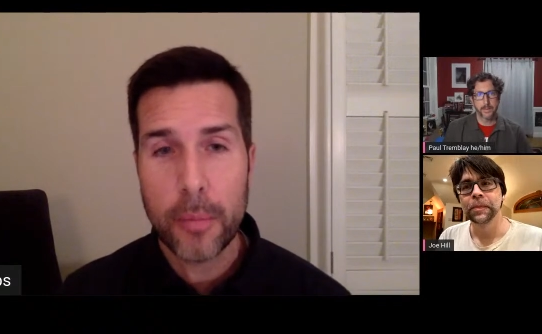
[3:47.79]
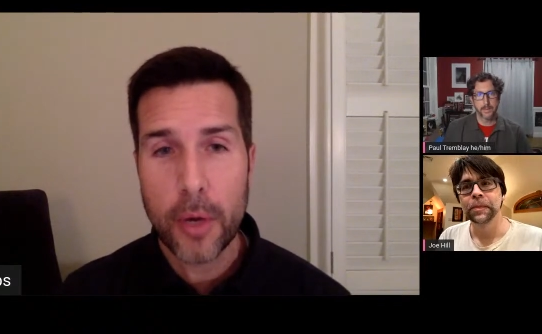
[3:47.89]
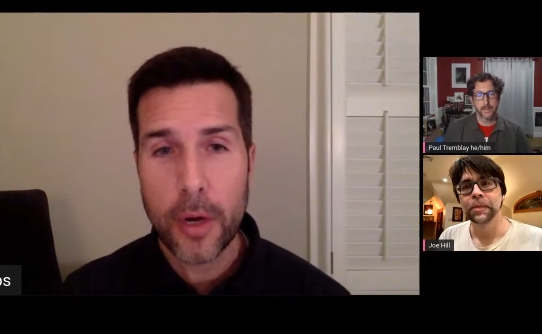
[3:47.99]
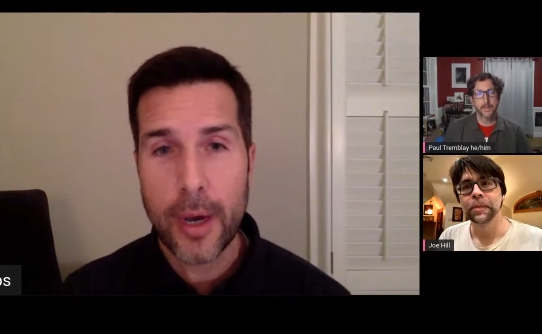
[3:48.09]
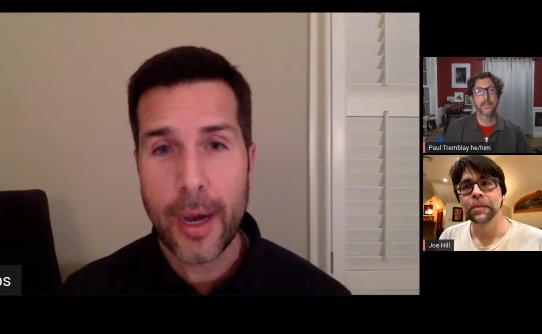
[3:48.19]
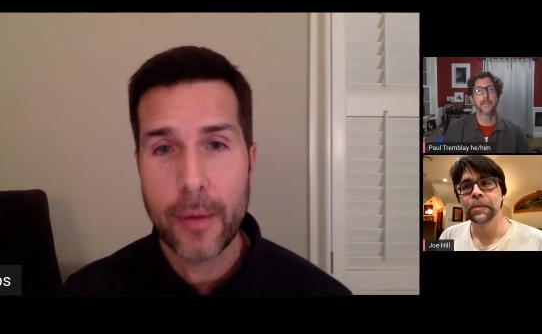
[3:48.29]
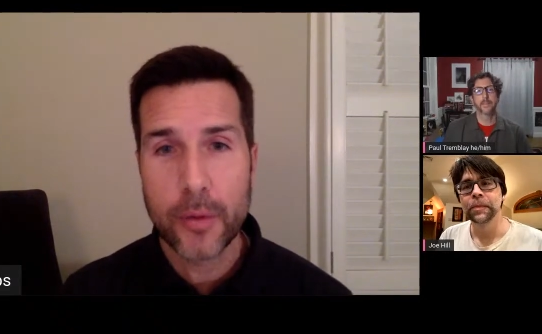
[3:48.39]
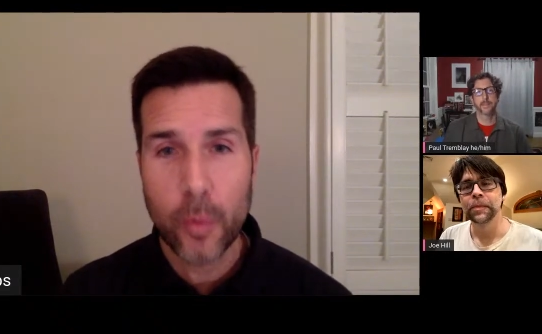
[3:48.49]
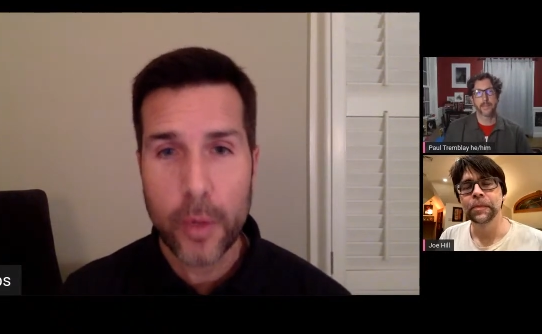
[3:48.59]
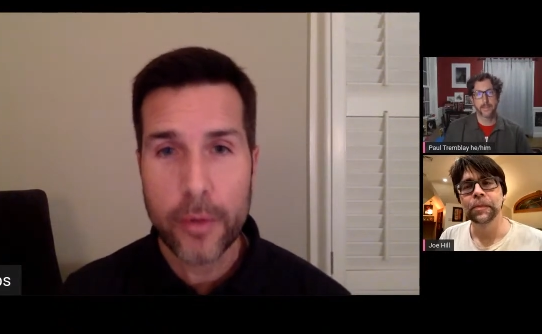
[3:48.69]
Speaker 1: Paul, I
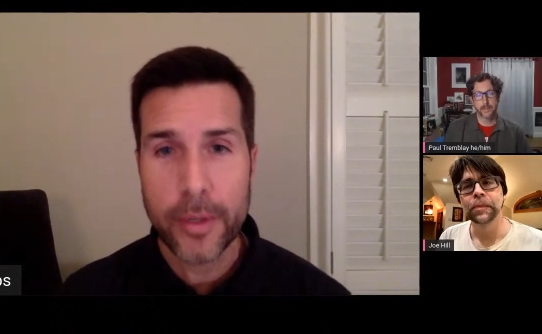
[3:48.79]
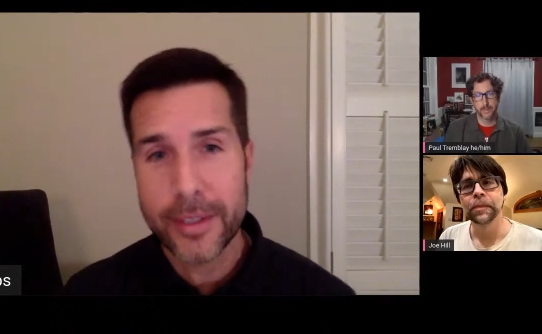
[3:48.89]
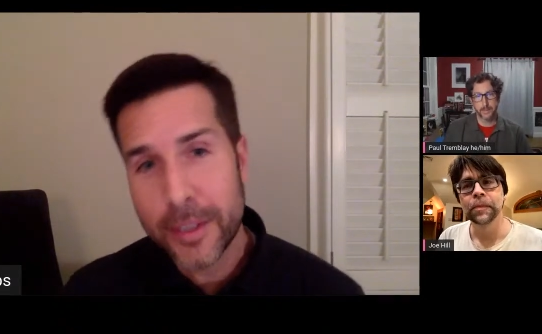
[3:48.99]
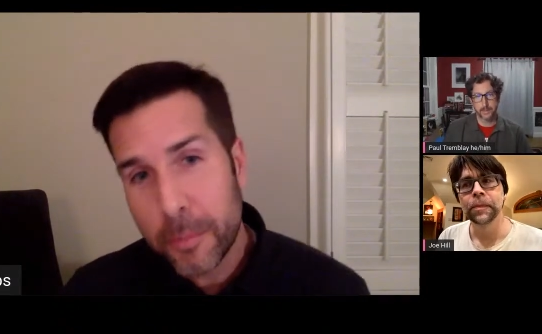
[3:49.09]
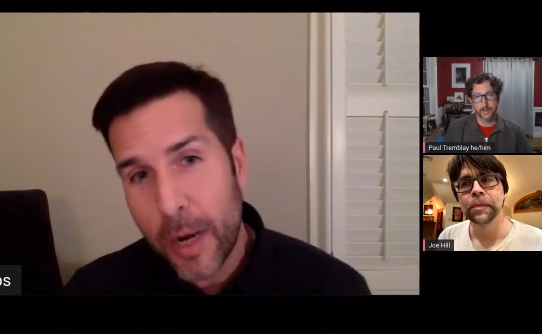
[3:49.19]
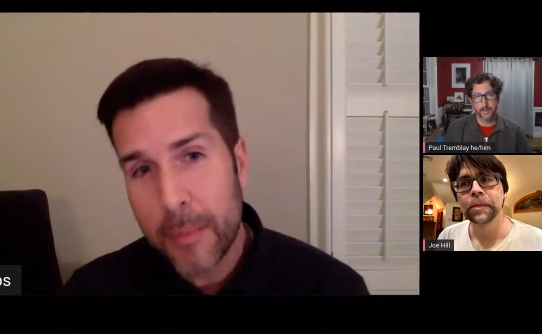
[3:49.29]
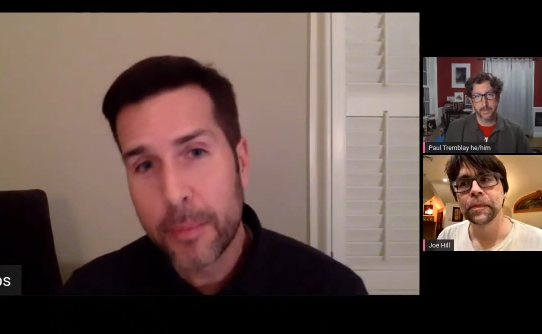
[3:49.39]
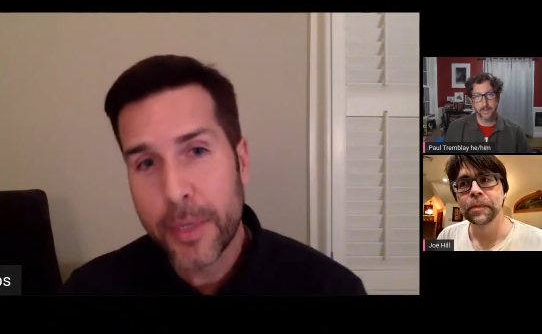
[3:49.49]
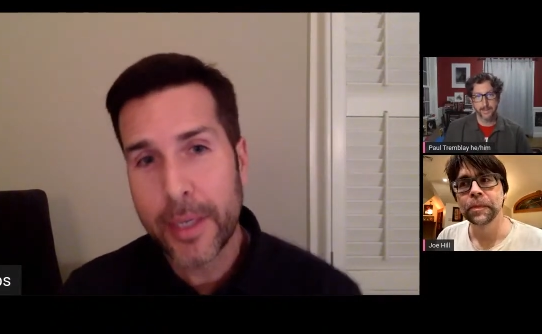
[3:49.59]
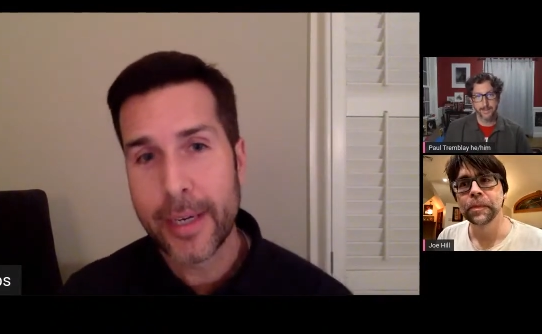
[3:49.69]
was wondering, this is
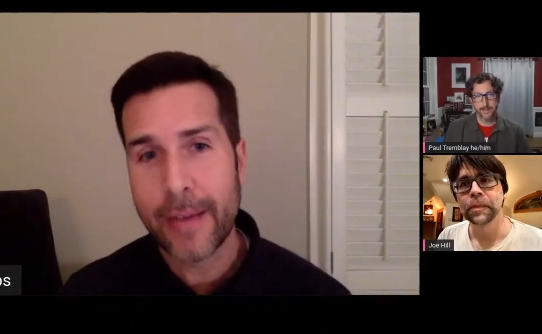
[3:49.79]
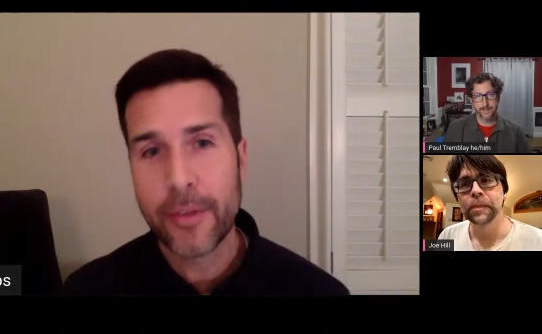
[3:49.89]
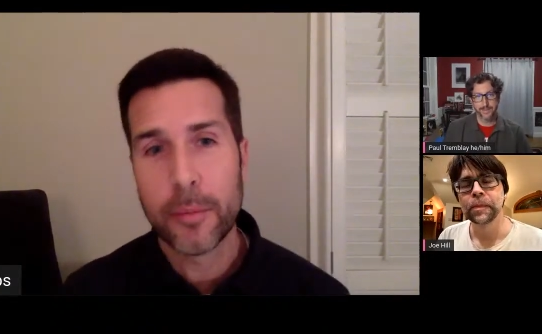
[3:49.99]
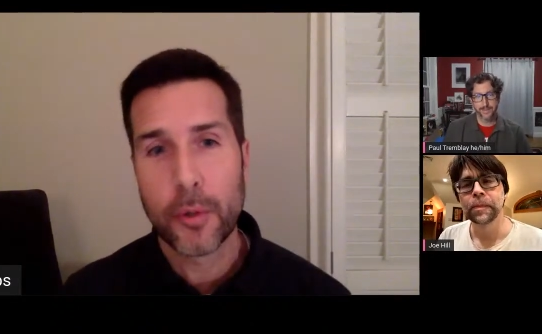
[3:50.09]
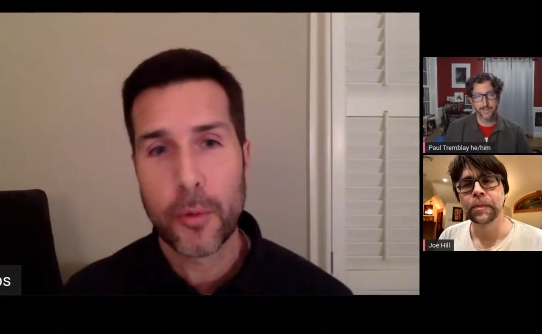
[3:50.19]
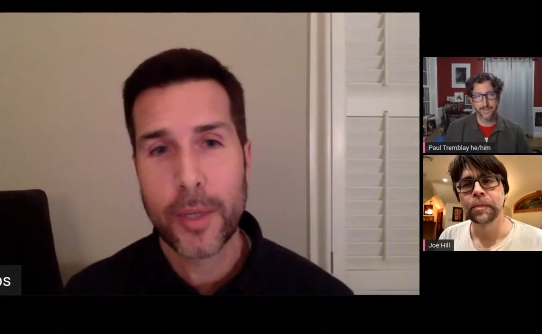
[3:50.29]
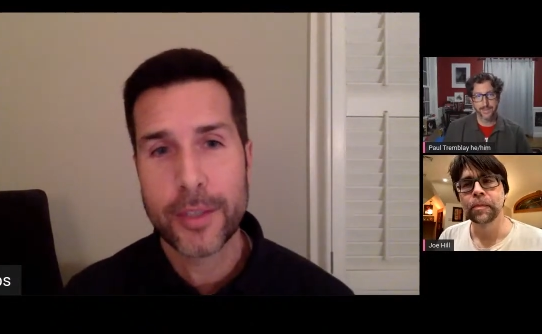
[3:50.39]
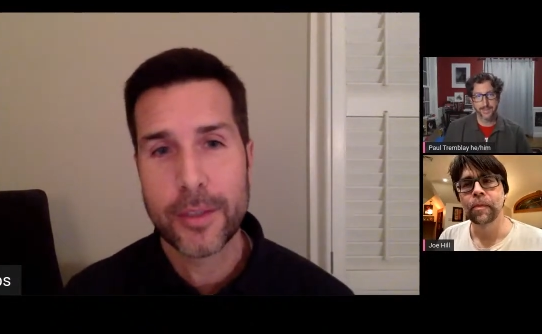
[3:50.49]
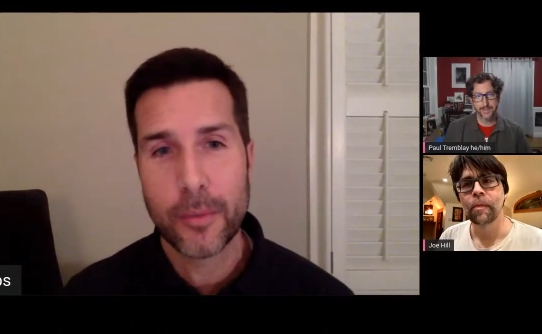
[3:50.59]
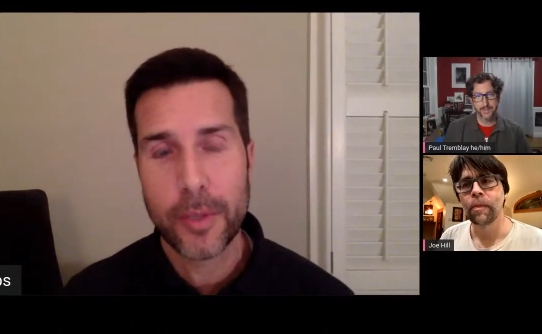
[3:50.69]
probably an inevitable
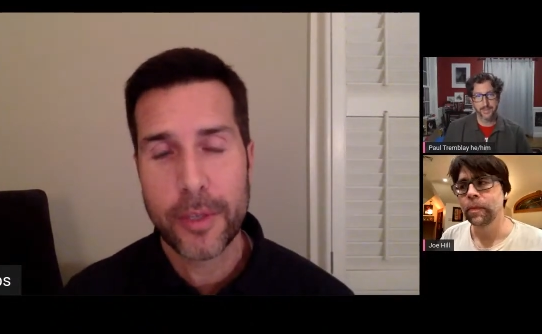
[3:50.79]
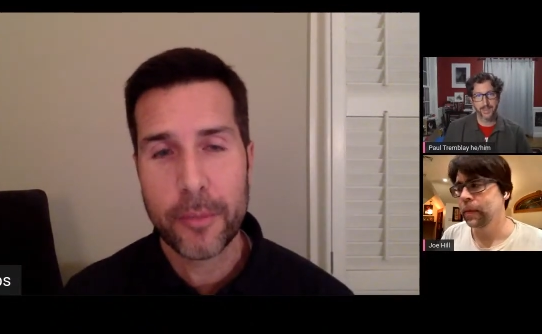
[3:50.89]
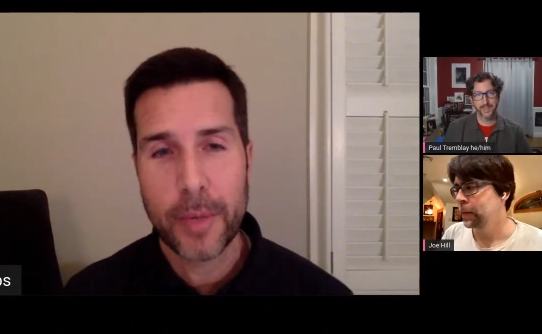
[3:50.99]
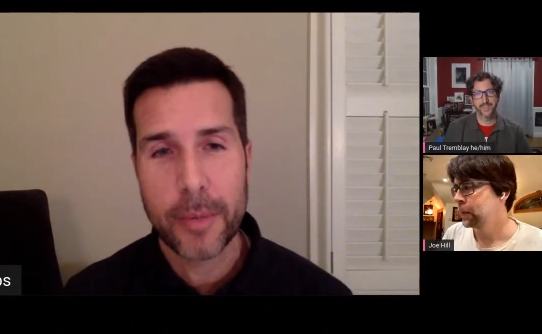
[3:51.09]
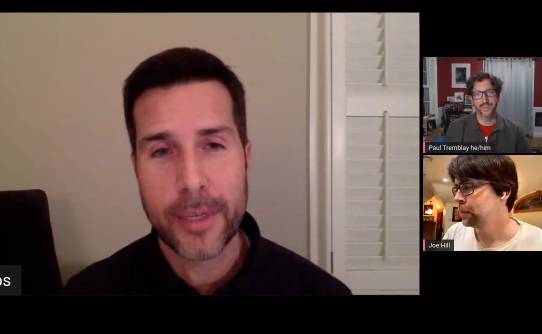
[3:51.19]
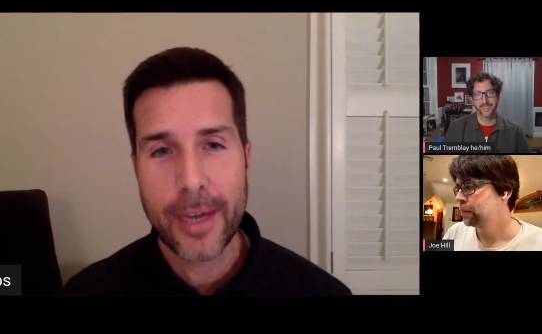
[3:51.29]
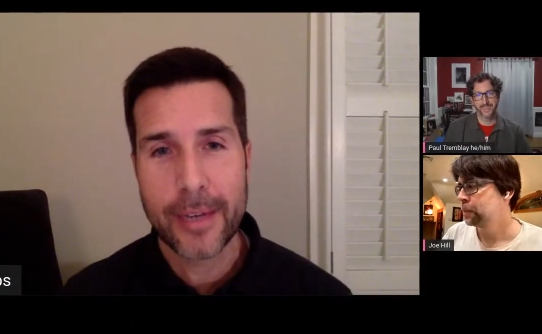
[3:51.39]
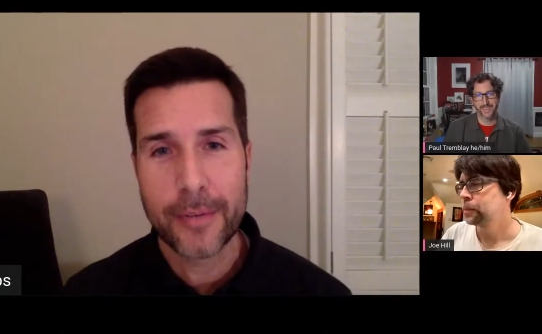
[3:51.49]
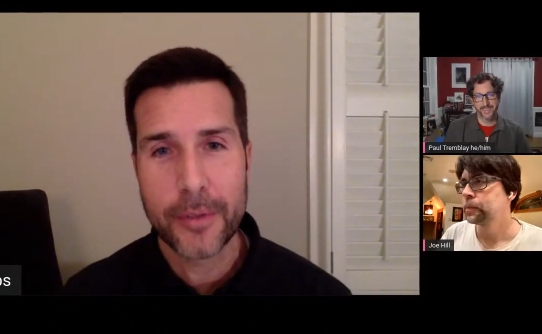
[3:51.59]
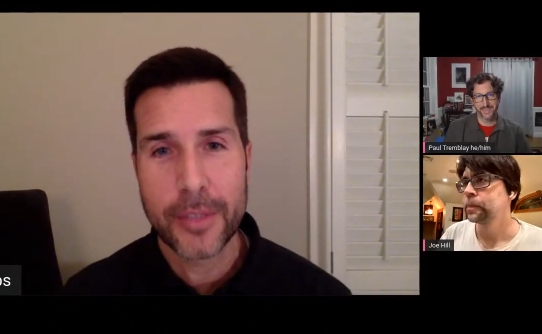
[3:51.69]
question, one that you've probably gotten
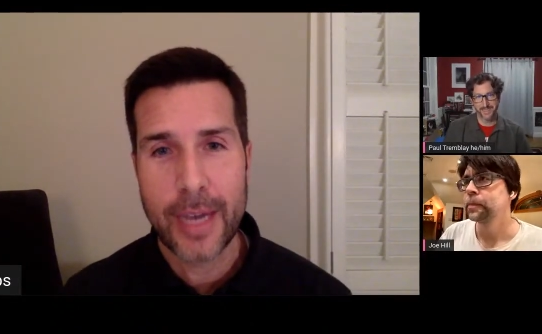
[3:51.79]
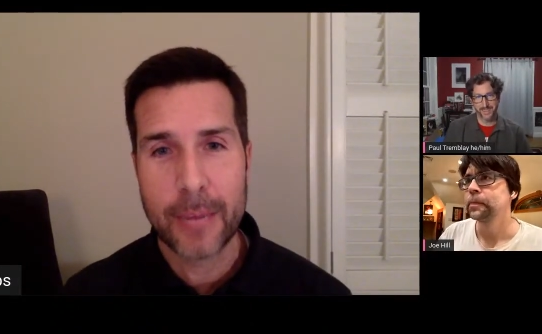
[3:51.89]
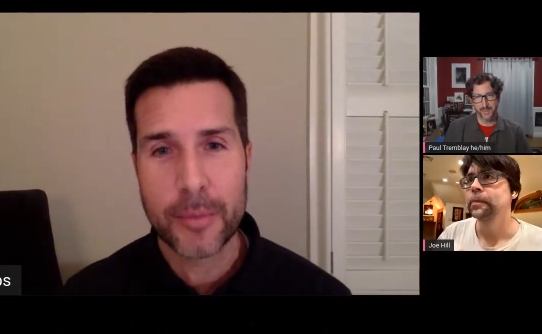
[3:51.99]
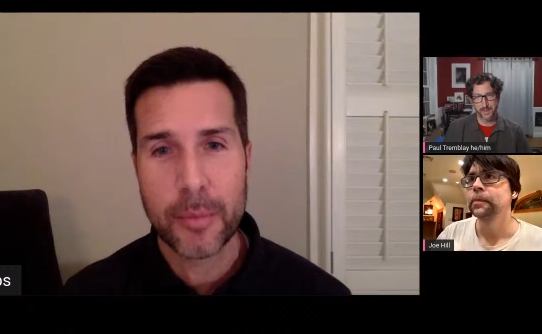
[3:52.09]
a few times,